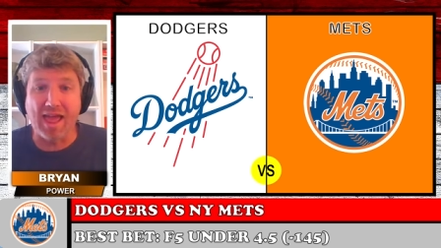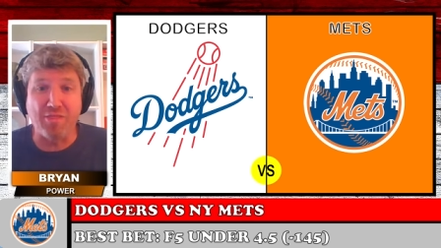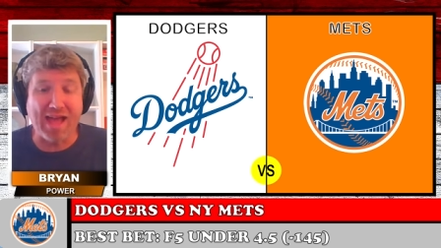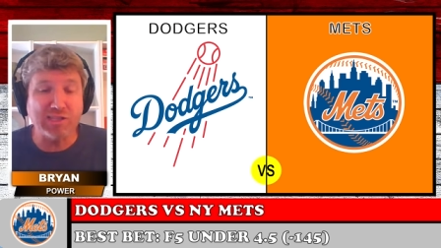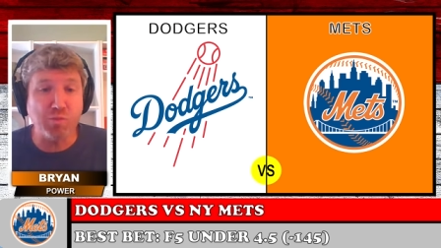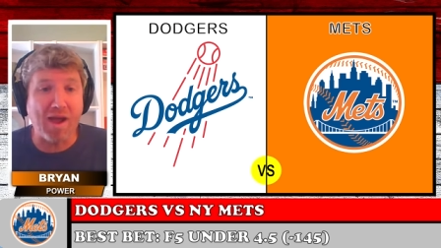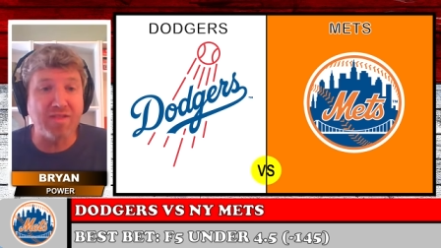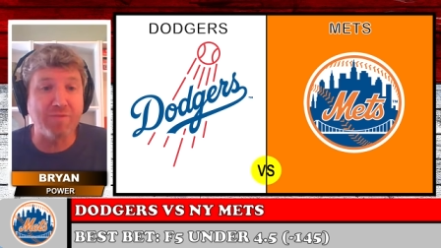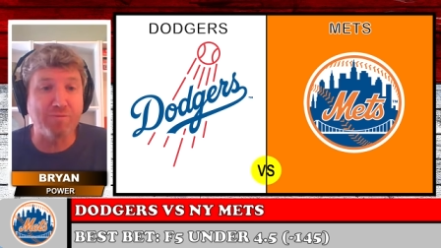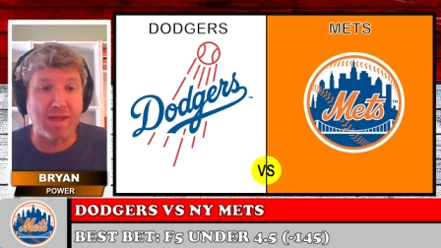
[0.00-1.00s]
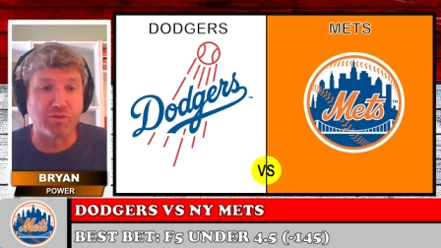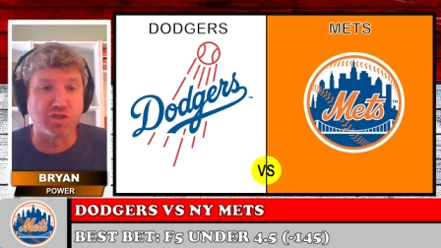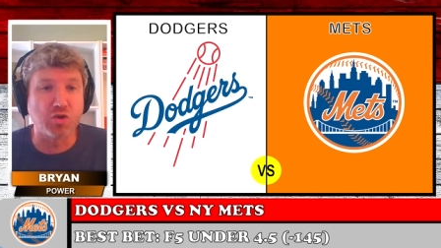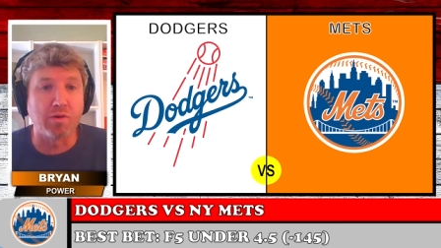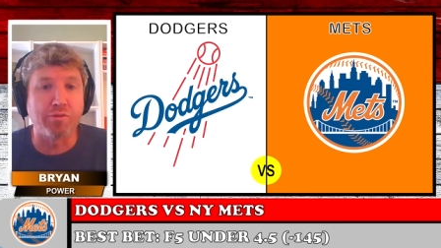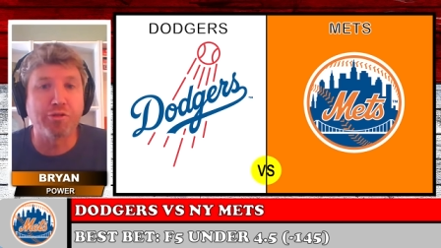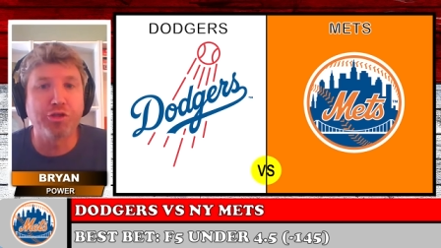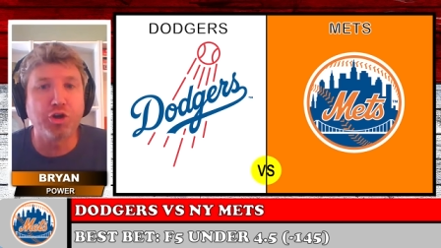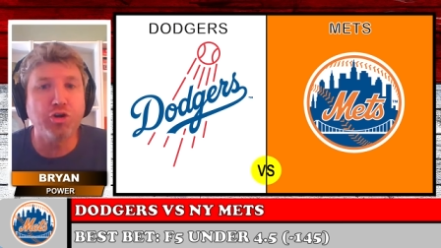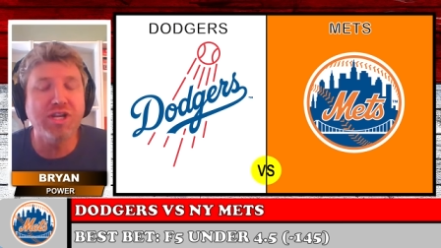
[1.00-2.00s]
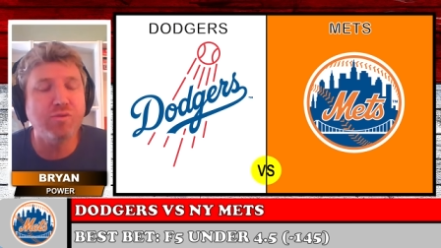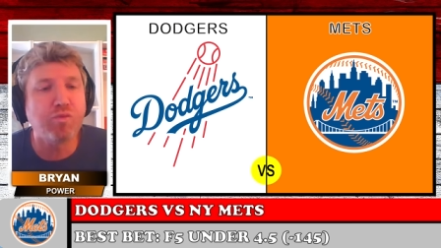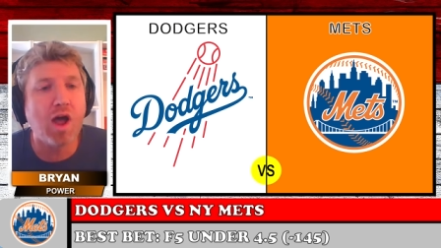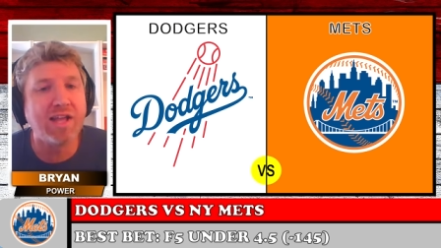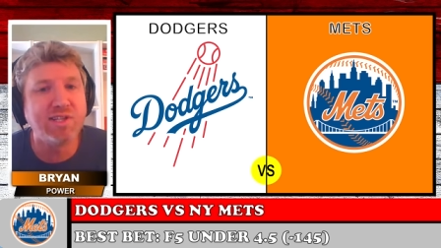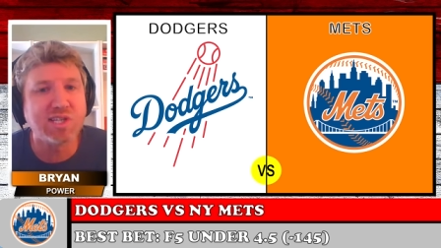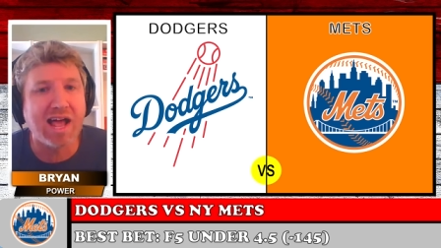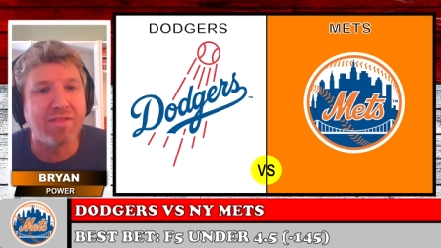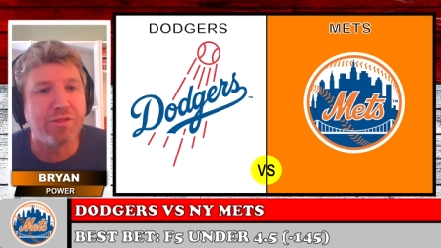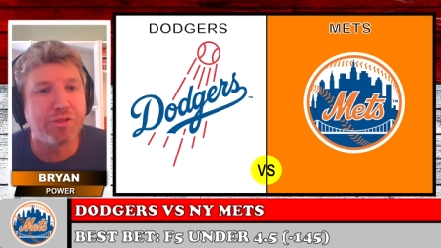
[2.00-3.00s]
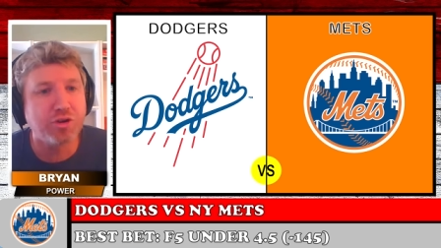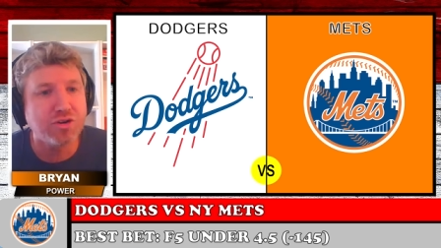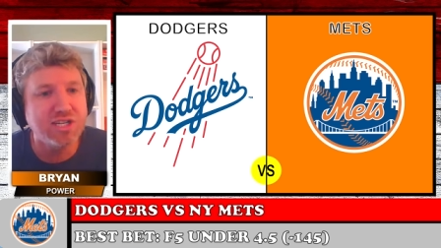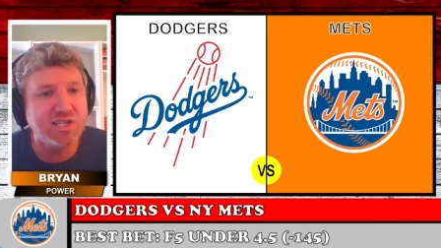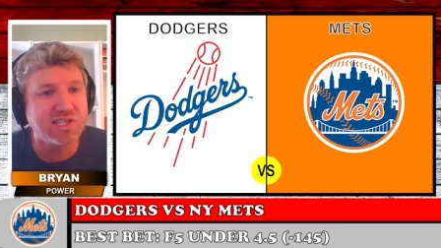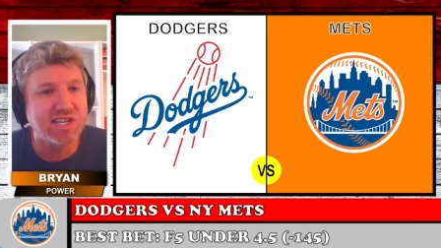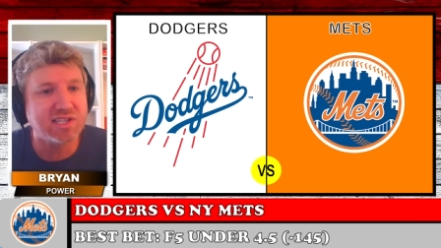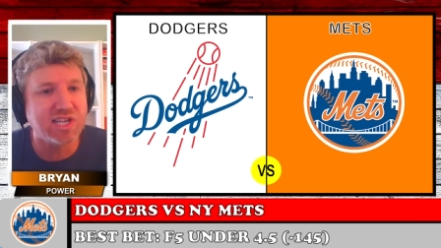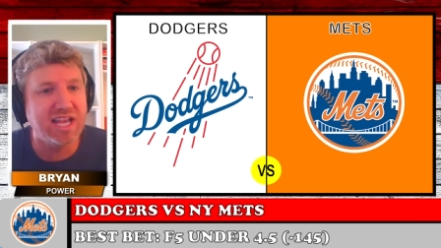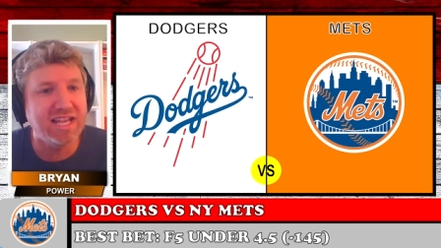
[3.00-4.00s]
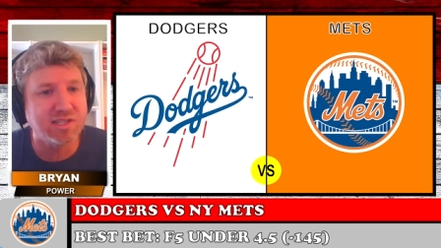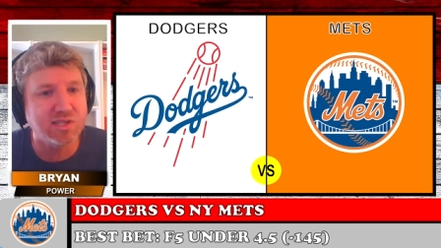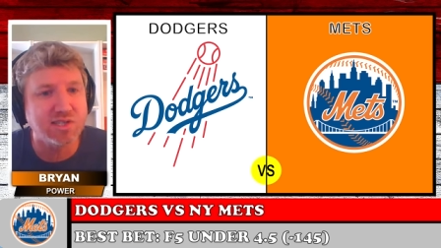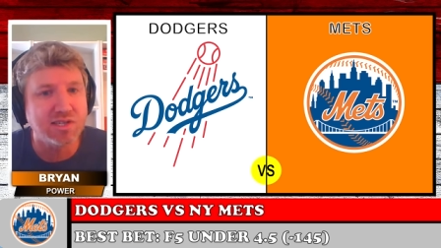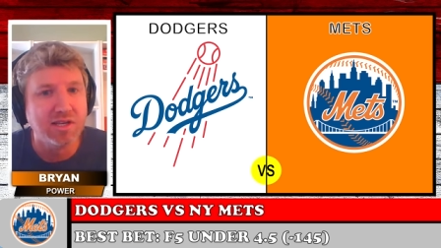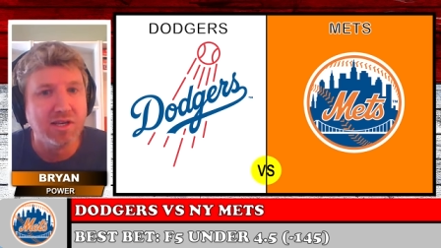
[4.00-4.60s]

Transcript: And that's why they've been able to score 30 runs on 36 hits.